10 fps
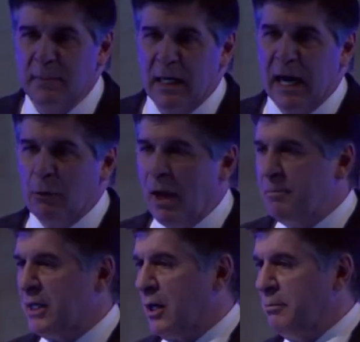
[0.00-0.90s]
How do I
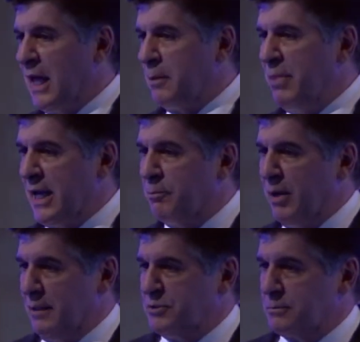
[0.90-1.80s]
become not a bag of
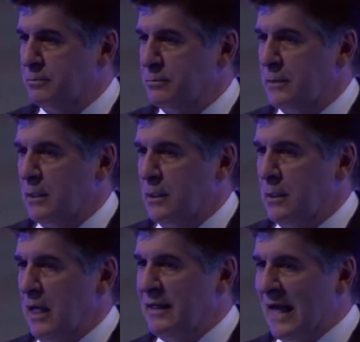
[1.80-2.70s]
pipes?
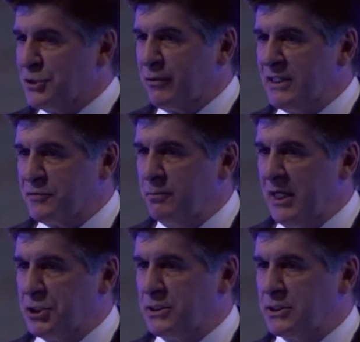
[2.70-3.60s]
And that
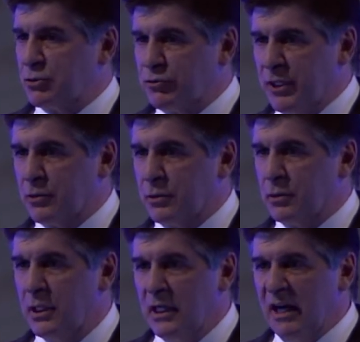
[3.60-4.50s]
transformation is critical
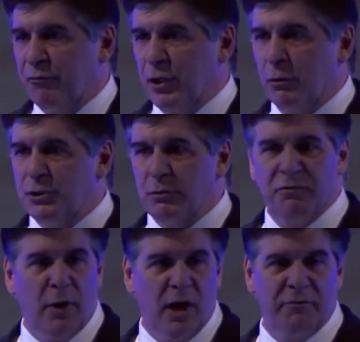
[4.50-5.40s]
if we're going to
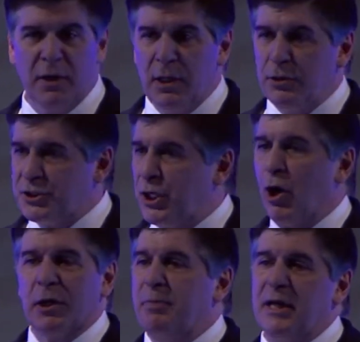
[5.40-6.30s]
evolve. You see our
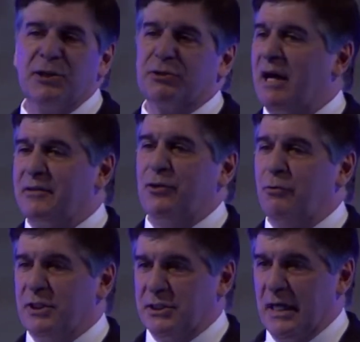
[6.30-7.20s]
competitors are out there doing
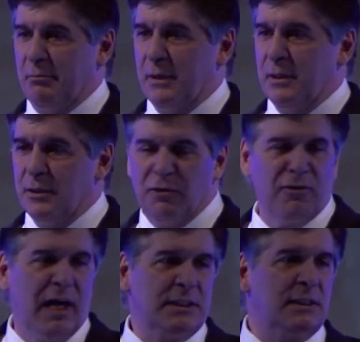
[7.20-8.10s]
the same. The
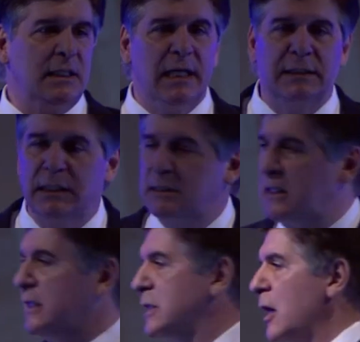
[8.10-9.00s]
Verizons, the
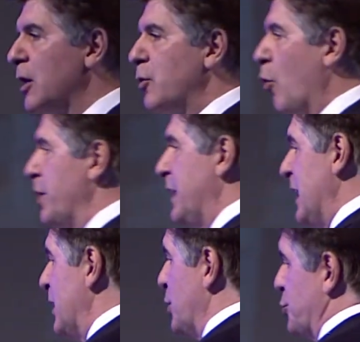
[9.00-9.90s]
AT&Ts, all the
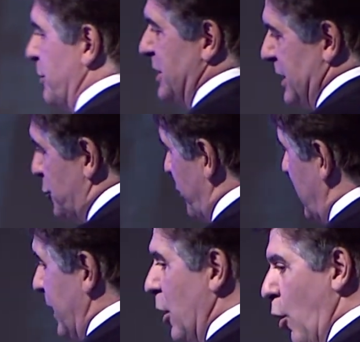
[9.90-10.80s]
industries,
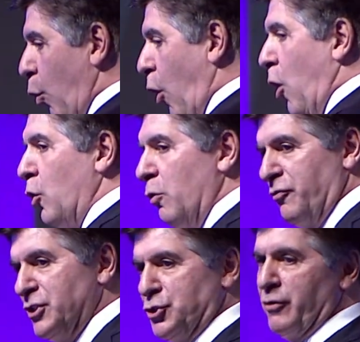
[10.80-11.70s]
CenturyLink, we're all going through
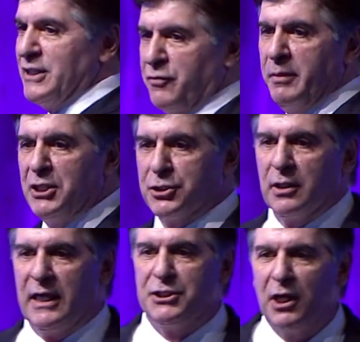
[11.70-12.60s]
this
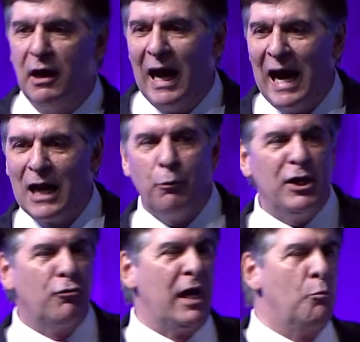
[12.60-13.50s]
transformational age. How do we
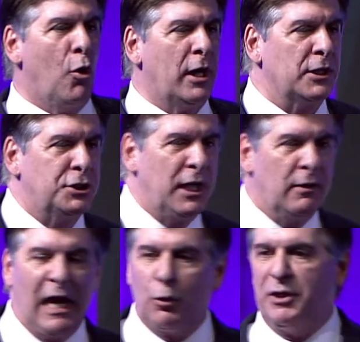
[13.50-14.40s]
grab market share and
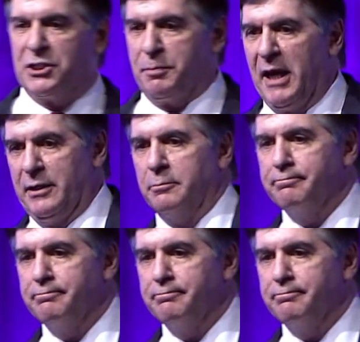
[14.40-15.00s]
how do we expand?